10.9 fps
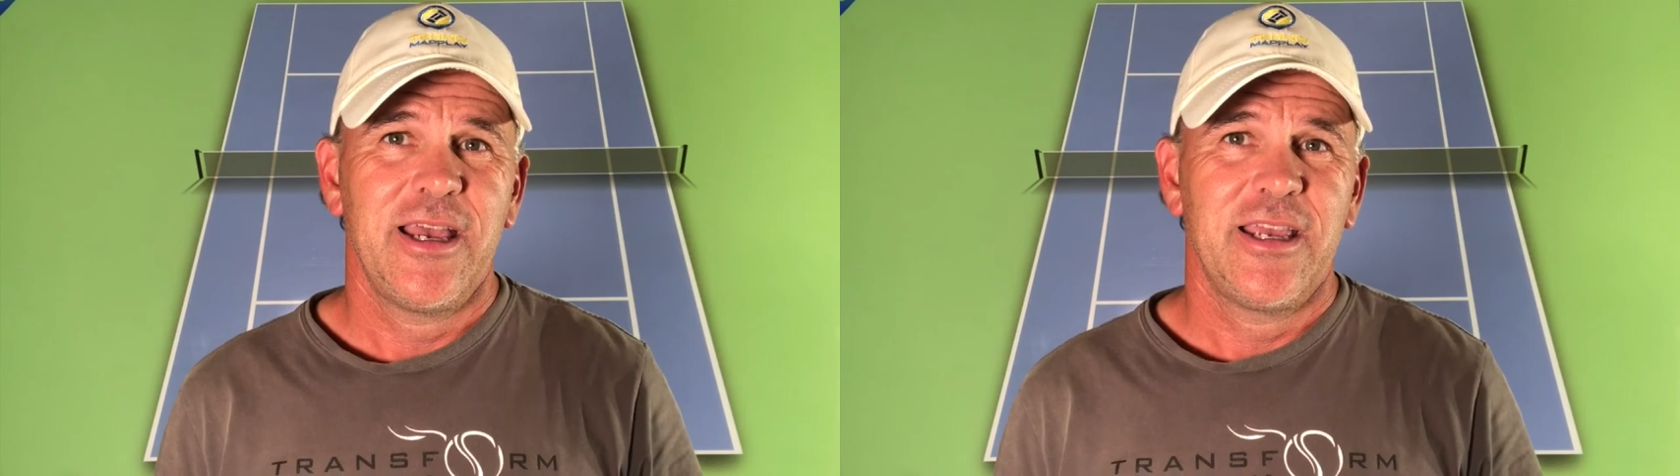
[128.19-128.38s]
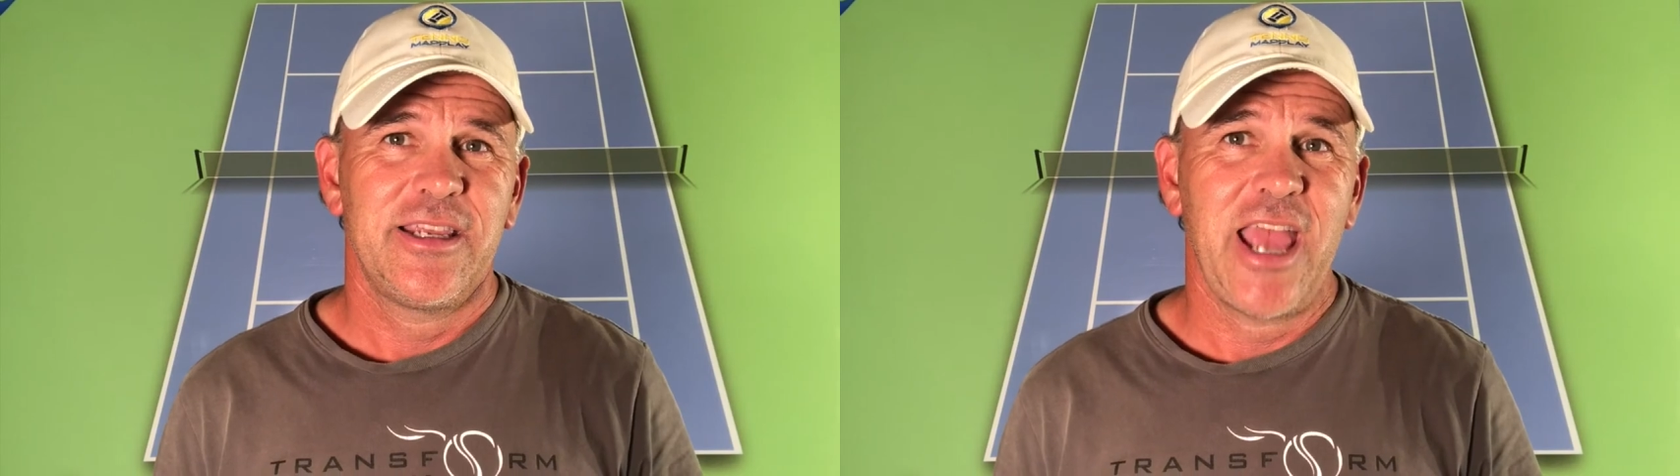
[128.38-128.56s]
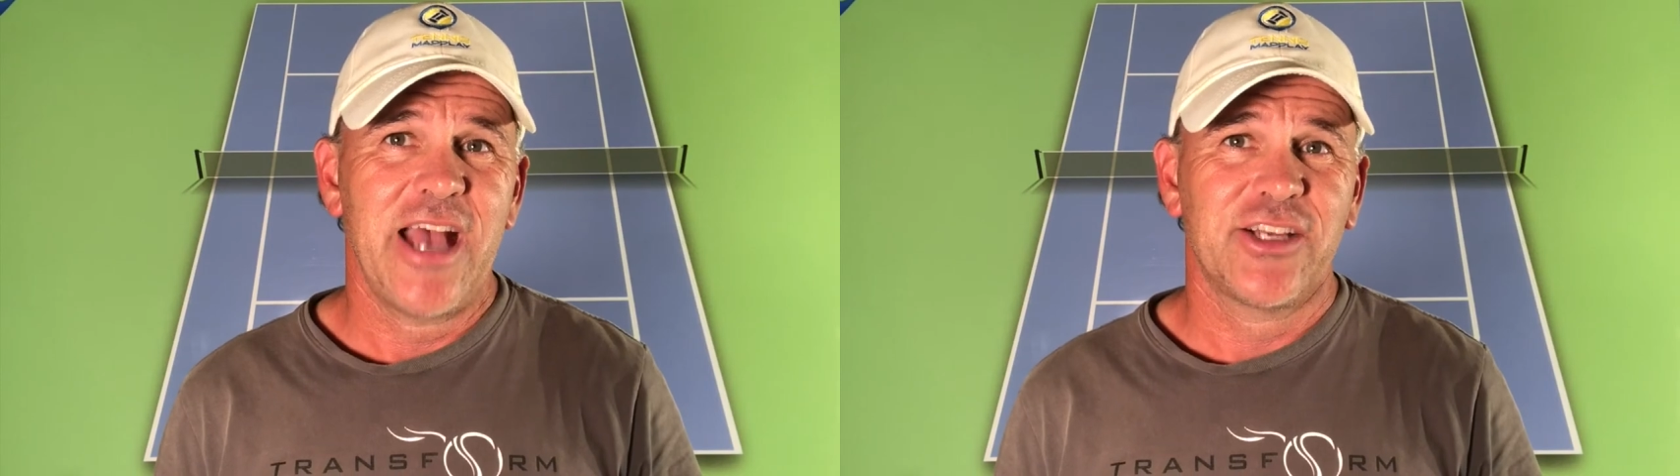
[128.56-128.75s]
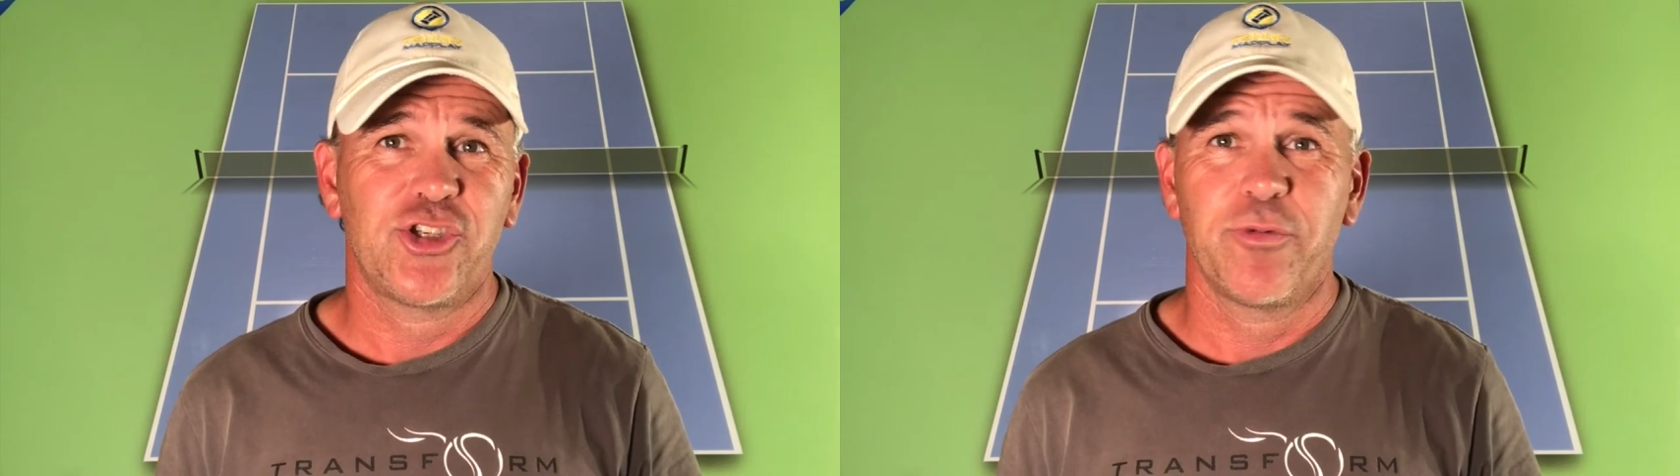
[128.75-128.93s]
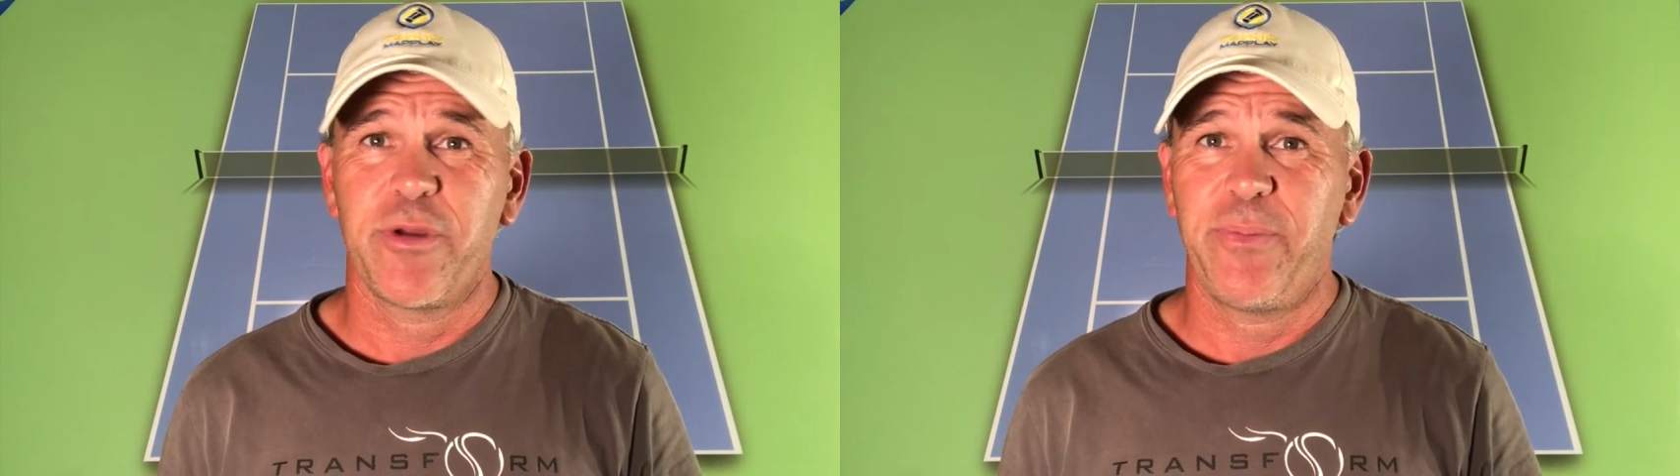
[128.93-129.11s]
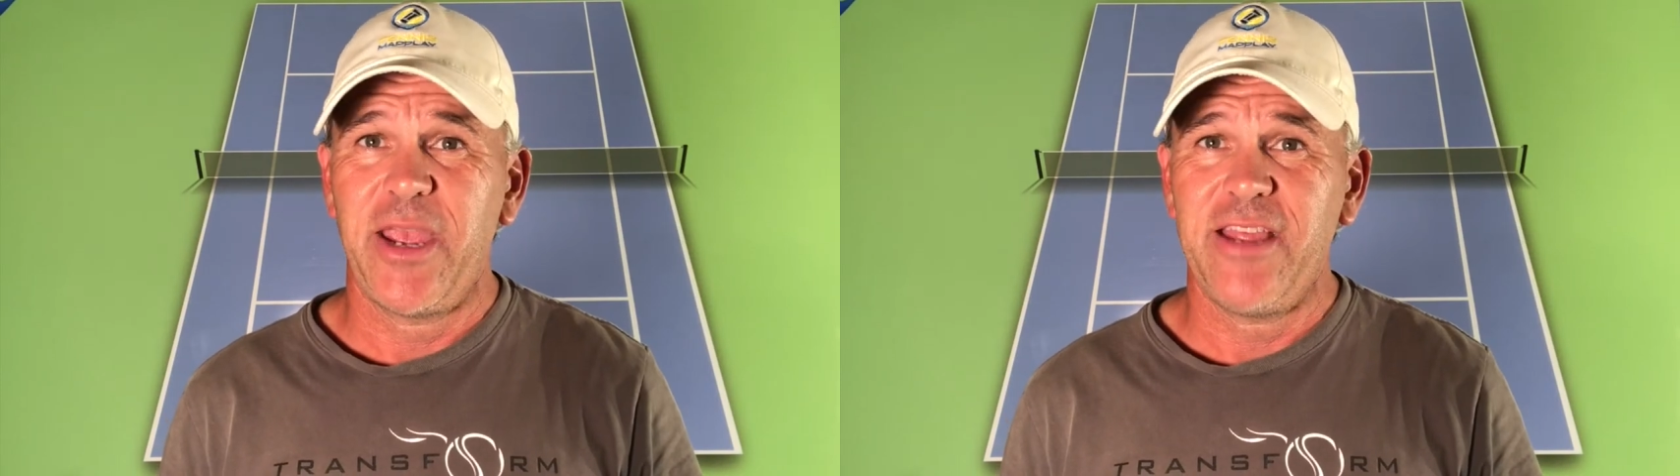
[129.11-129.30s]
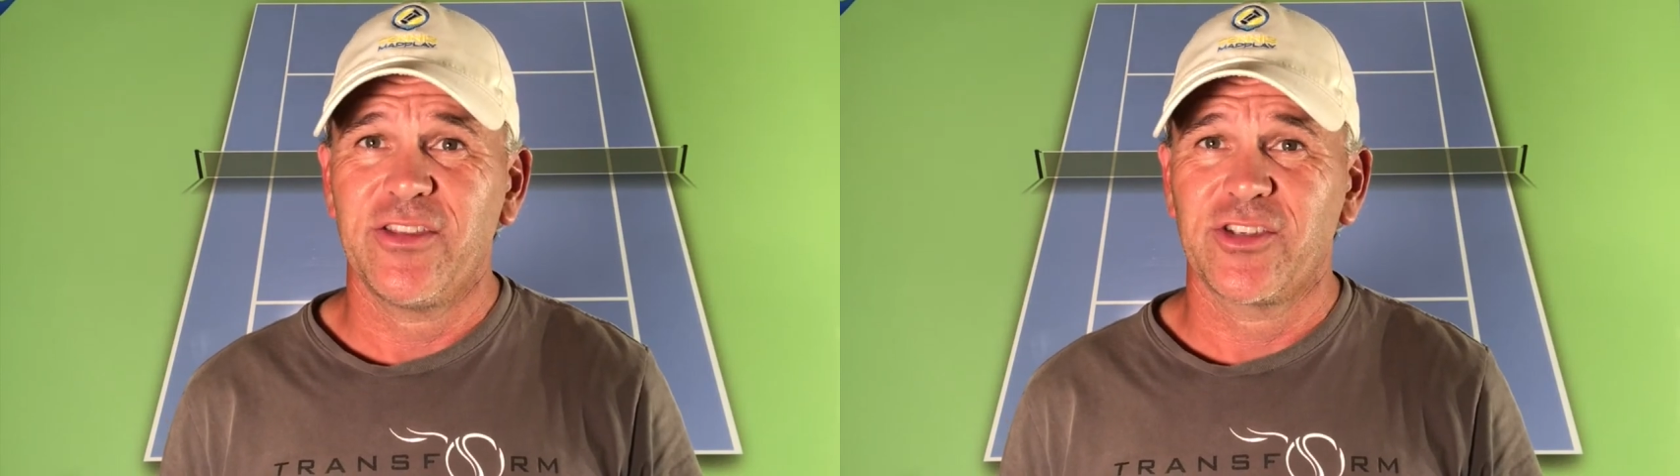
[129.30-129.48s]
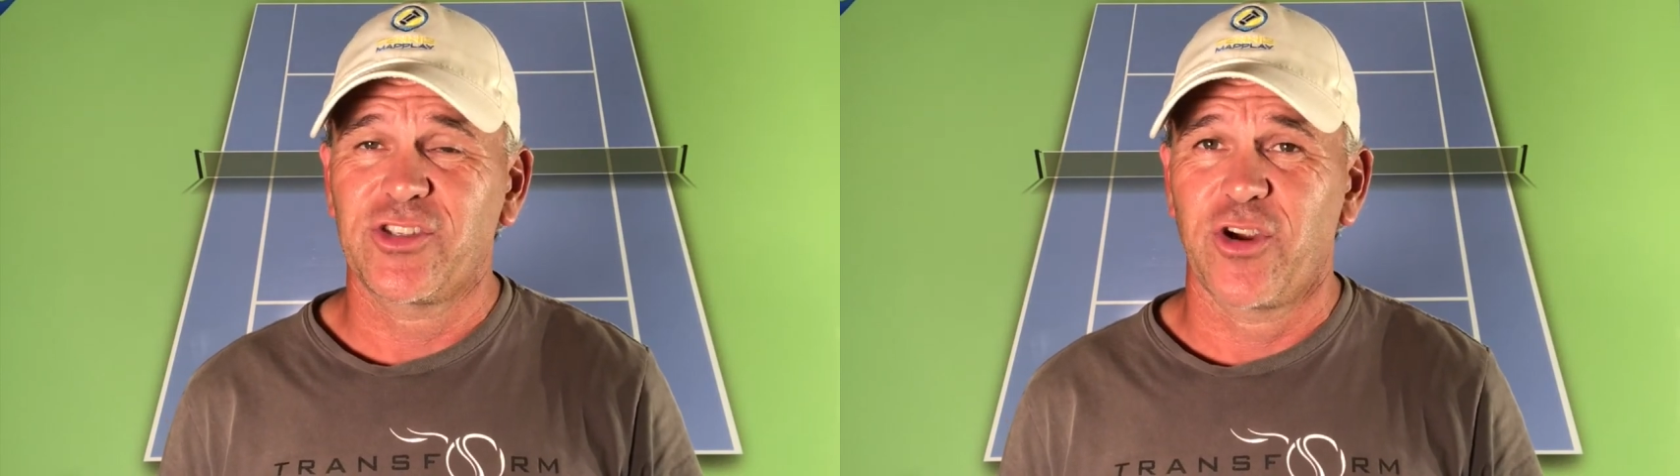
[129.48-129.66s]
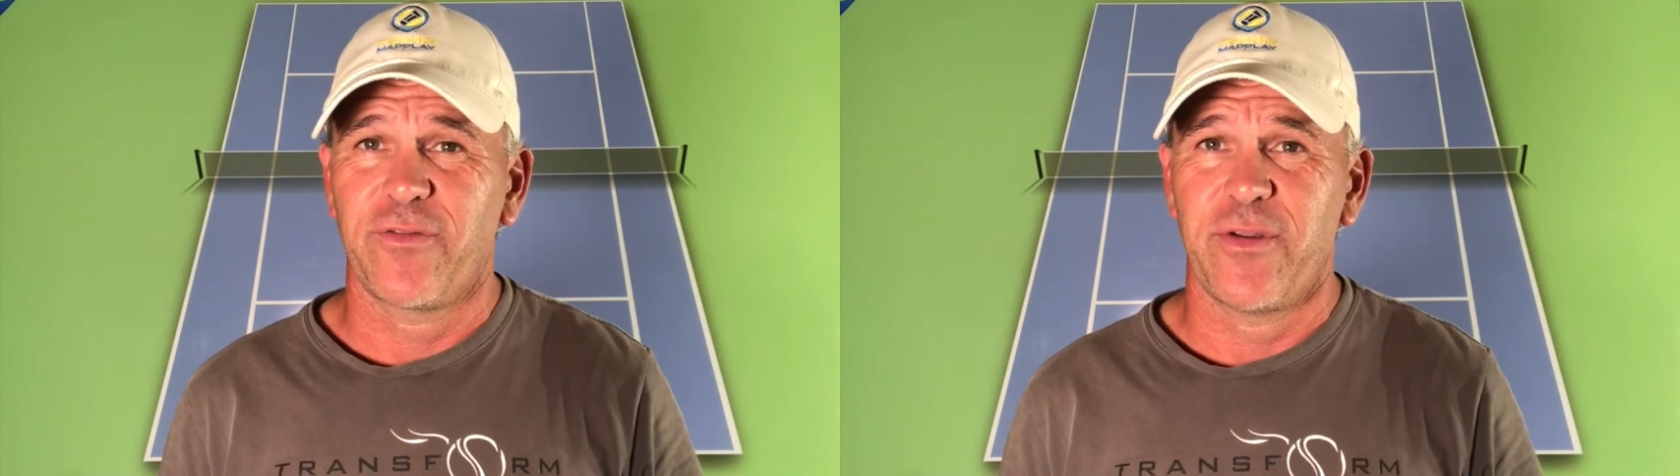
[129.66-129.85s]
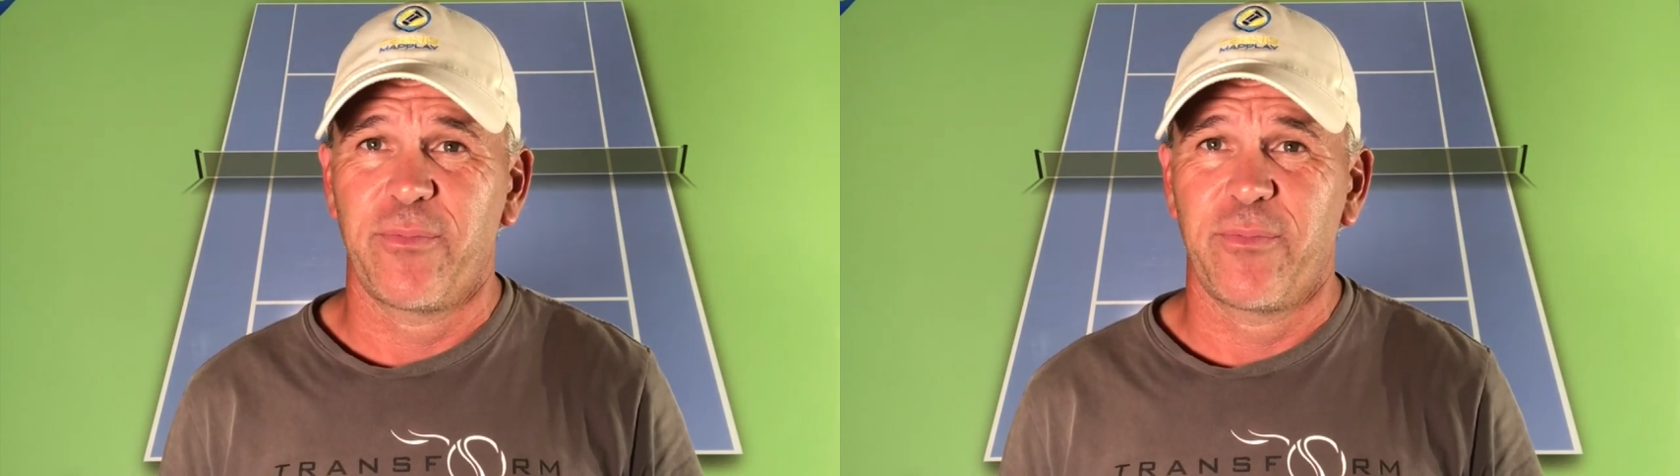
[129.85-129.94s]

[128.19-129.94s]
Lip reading: Yes, you repeat the serve in